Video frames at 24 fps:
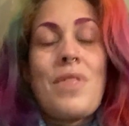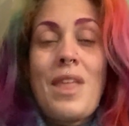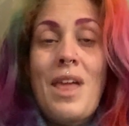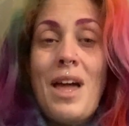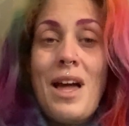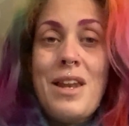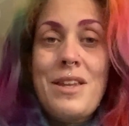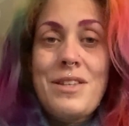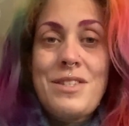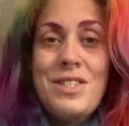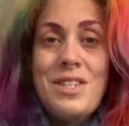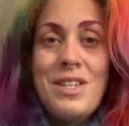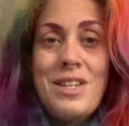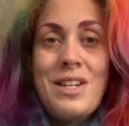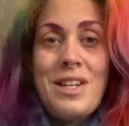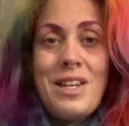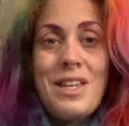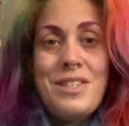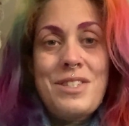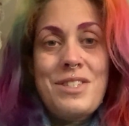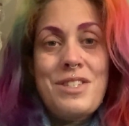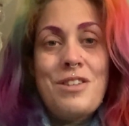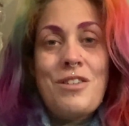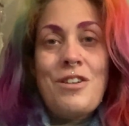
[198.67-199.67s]
Alison
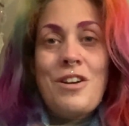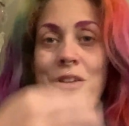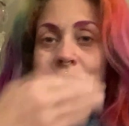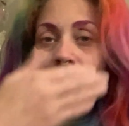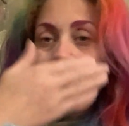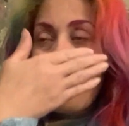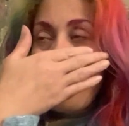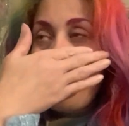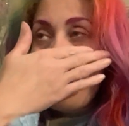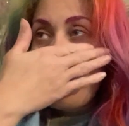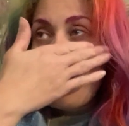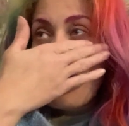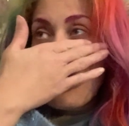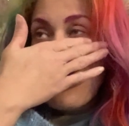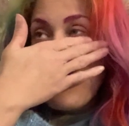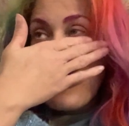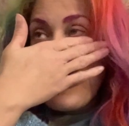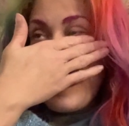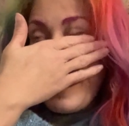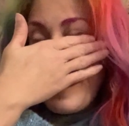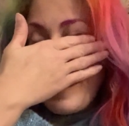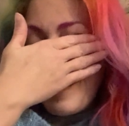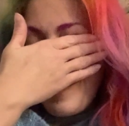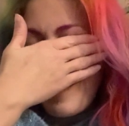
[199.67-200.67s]
last night, which is on
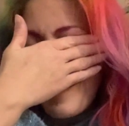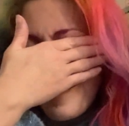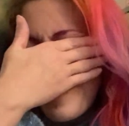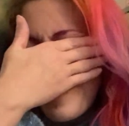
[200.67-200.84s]
the